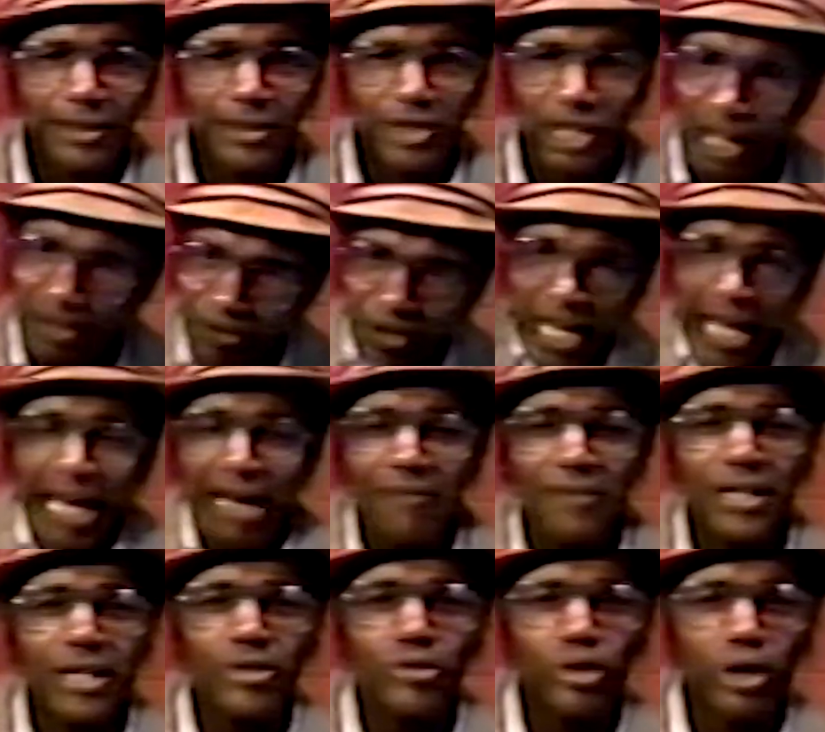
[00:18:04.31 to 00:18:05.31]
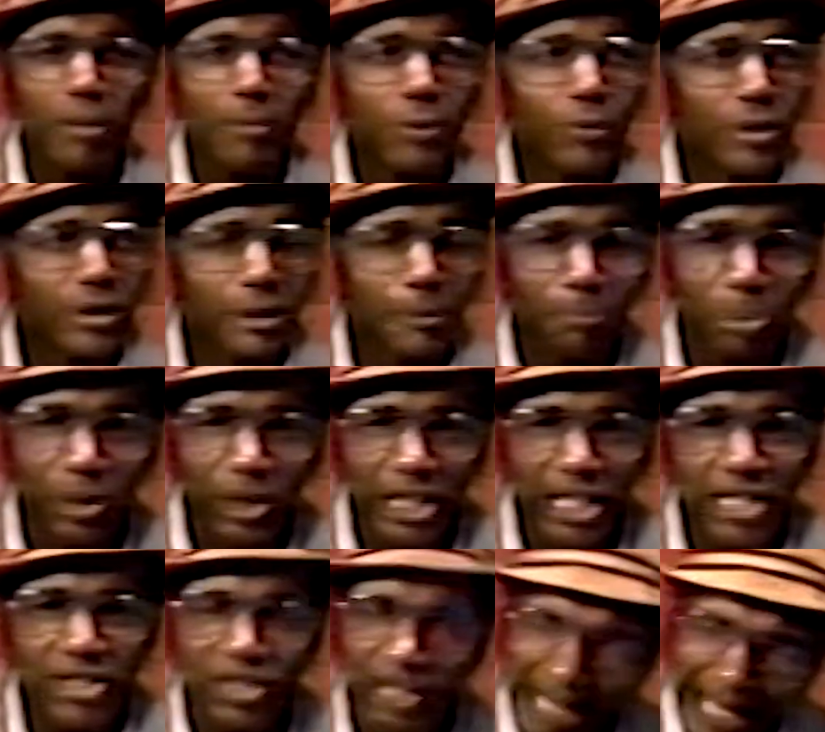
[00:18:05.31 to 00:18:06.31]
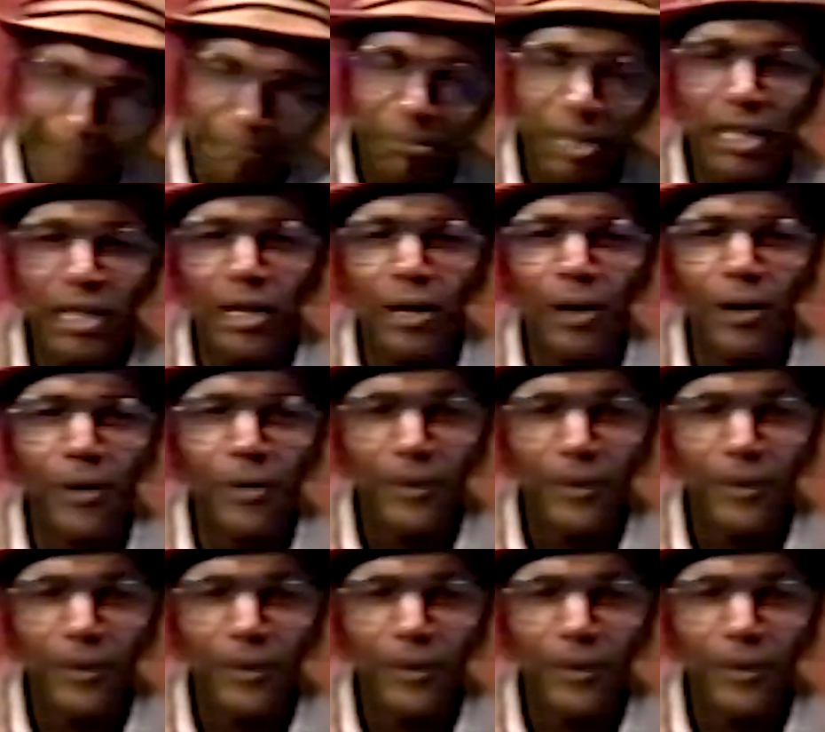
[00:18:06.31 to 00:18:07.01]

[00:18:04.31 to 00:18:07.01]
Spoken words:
He said, if you have any trouble with the police, let me know.